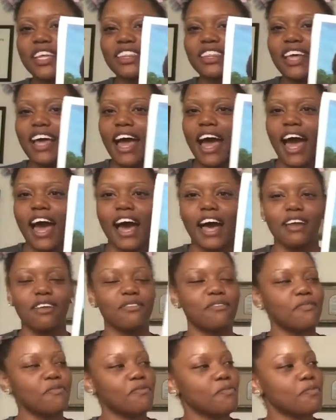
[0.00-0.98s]
the hat
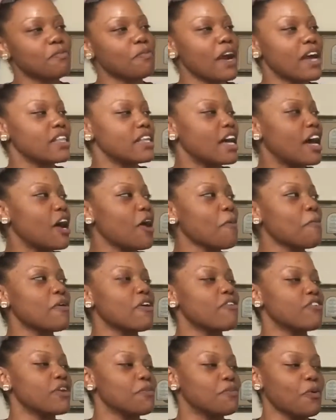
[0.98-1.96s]
by the help
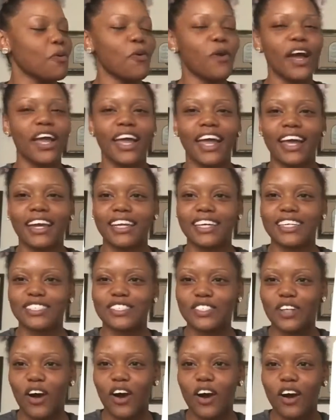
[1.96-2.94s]
of a boy and his
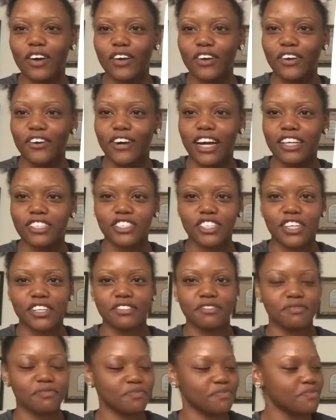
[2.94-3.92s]
dog, Gretchen.
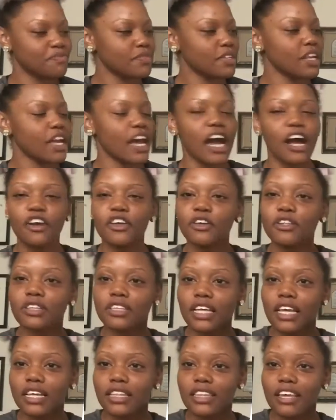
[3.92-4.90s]
How do you
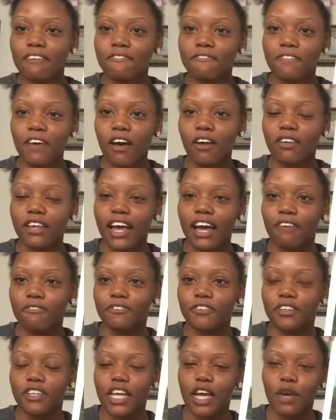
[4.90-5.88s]
think they felt
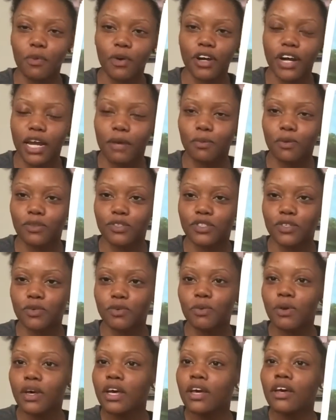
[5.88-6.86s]
after they were able
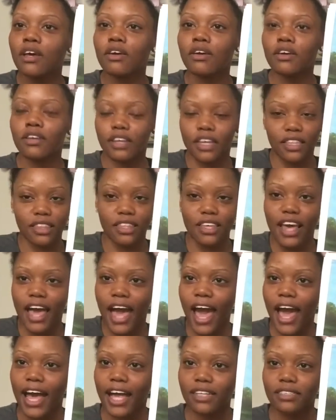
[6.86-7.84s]
to get the
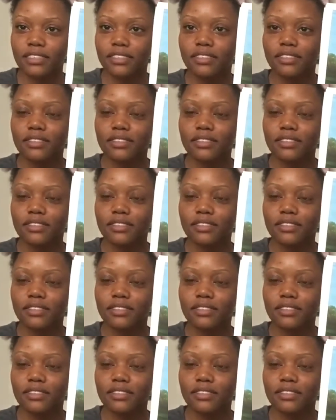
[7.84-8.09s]
hat?